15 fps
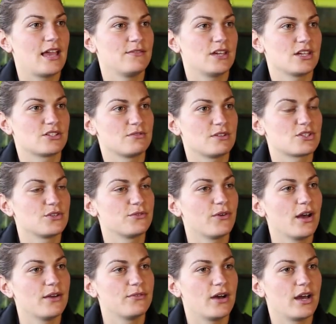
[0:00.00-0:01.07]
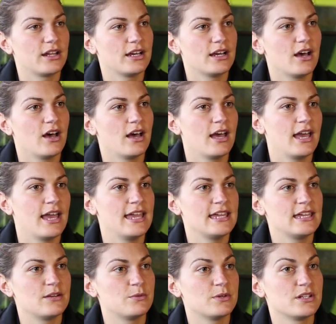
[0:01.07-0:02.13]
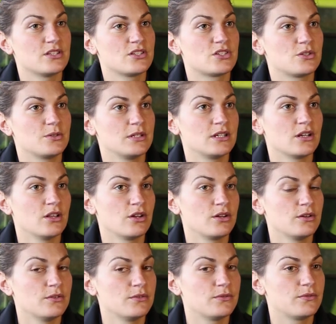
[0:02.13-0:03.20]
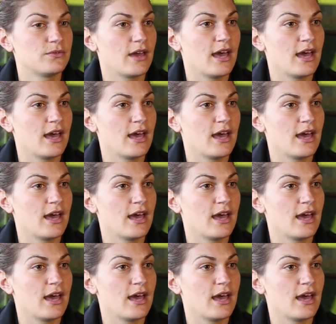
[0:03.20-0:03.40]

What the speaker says: aviation rescue firefighter, I was doing a lot of